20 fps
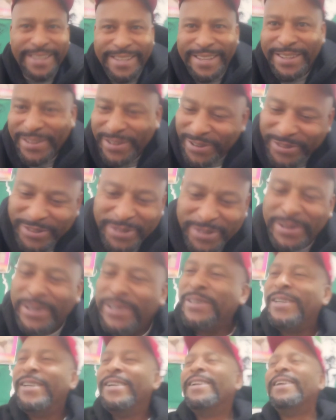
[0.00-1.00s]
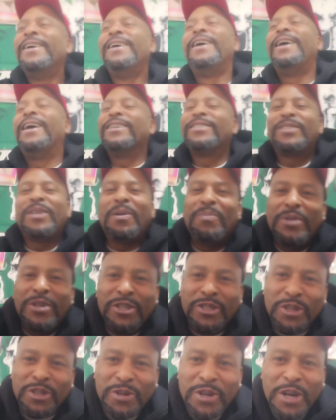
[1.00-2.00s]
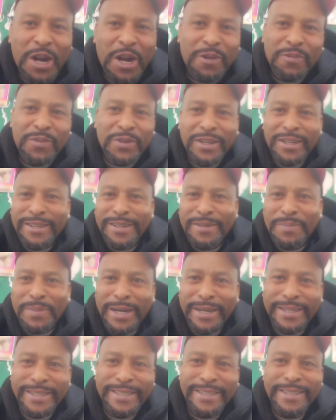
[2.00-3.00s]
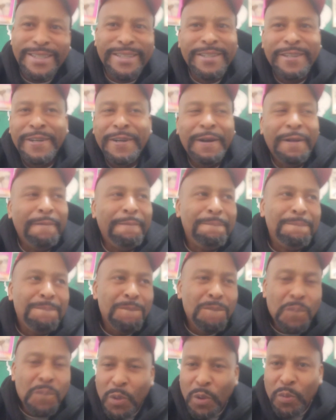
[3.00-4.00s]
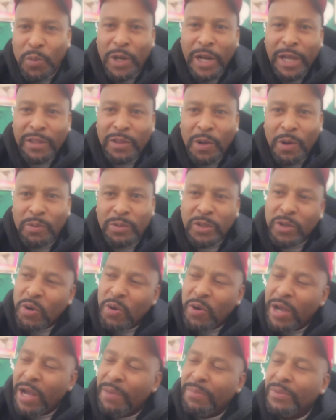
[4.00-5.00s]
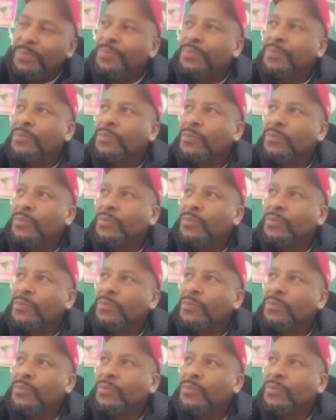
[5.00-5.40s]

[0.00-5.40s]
you know what I'm talking about. I stopped being so confident in my uh what I thought was gonna happen.